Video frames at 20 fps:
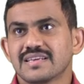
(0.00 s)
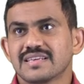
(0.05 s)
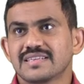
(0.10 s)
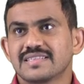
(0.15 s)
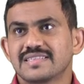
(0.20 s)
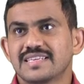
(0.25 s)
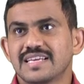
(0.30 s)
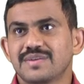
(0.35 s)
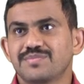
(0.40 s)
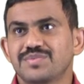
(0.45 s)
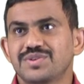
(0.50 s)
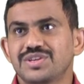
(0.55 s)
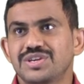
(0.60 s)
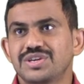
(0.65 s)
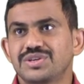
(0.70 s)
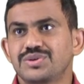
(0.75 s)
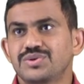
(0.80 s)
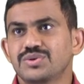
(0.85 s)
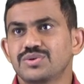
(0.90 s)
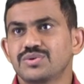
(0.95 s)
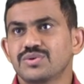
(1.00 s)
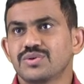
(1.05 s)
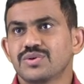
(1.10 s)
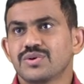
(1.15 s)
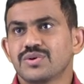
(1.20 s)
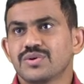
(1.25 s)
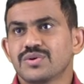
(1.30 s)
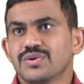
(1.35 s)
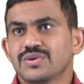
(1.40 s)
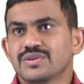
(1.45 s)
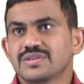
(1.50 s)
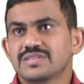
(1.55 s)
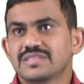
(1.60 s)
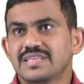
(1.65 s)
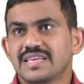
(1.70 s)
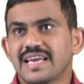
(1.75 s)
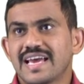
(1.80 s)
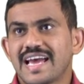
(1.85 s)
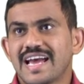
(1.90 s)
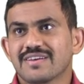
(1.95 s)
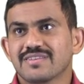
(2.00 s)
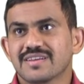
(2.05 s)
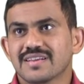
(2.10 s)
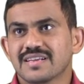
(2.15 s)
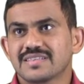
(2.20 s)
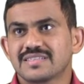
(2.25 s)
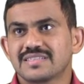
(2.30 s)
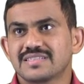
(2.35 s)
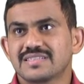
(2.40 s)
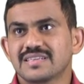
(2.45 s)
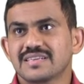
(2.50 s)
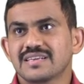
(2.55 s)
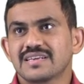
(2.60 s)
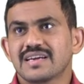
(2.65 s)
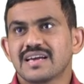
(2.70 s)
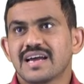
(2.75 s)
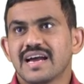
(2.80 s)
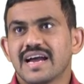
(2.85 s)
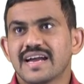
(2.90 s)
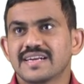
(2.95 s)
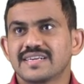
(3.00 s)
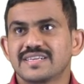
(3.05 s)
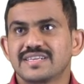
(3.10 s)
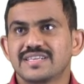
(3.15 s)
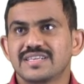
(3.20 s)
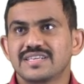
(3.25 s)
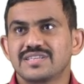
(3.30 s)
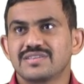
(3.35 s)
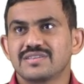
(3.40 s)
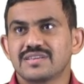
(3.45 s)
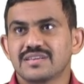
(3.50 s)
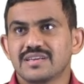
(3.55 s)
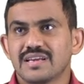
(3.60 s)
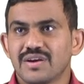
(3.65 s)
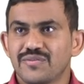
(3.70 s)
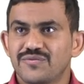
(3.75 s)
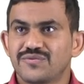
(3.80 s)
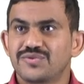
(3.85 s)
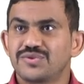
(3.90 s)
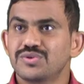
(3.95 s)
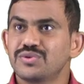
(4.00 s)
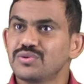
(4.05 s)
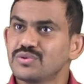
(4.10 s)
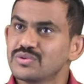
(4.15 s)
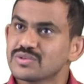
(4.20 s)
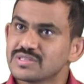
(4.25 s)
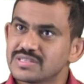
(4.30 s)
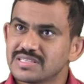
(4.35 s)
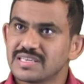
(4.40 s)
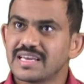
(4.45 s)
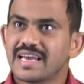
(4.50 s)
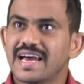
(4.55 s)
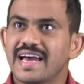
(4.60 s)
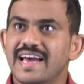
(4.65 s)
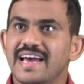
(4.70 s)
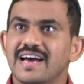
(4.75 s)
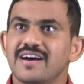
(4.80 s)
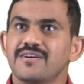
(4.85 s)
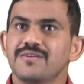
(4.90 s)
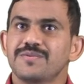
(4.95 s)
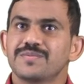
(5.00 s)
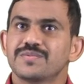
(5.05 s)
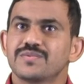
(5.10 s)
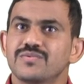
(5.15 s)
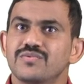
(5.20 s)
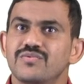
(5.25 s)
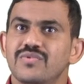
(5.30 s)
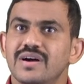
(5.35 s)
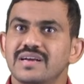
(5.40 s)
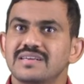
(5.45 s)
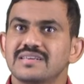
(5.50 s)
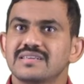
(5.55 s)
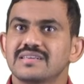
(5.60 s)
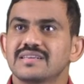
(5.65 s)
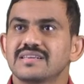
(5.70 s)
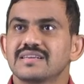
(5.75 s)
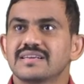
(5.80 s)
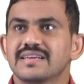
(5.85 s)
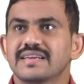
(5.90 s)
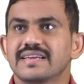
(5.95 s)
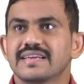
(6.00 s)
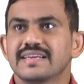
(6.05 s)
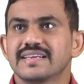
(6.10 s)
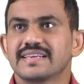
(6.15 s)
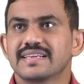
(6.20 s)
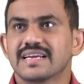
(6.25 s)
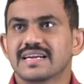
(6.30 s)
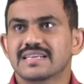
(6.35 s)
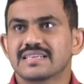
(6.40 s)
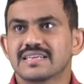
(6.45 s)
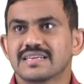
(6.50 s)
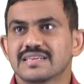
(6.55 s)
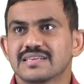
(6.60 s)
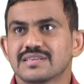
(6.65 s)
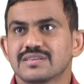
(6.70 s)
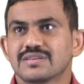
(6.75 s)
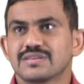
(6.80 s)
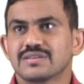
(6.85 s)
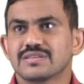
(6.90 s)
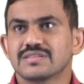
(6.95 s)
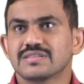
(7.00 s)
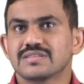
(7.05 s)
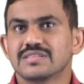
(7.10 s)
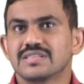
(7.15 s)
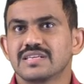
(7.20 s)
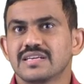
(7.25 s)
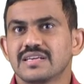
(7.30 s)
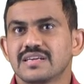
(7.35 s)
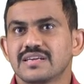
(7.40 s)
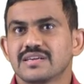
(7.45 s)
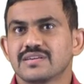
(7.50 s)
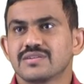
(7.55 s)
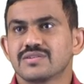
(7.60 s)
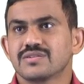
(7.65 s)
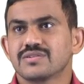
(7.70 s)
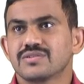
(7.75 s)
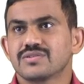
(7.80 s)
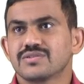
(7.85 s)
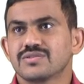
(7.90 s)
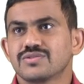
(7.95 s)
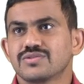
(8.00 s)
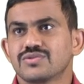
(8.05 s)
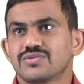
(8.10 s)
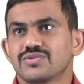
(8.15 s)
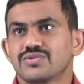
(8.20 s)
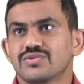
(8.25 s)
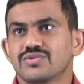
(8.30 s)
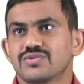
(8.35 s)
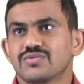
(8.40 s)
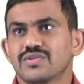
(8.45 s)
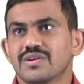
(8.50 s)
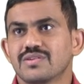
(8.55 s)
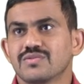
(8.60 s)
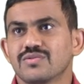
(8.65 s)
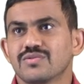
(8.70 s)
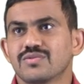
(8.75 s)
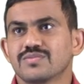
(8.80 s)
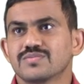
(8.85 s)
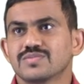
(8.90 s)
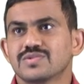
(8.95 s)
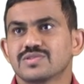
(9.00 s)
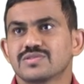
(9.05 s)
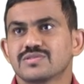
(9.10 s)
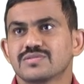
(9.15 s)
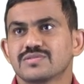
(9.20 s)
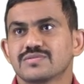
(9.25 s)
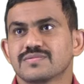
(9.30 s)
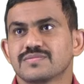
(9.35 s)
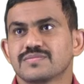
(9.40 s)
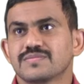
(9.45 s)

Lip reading: Same D2 C I have a resistor and F2 C I have one inductor J 12 ohms.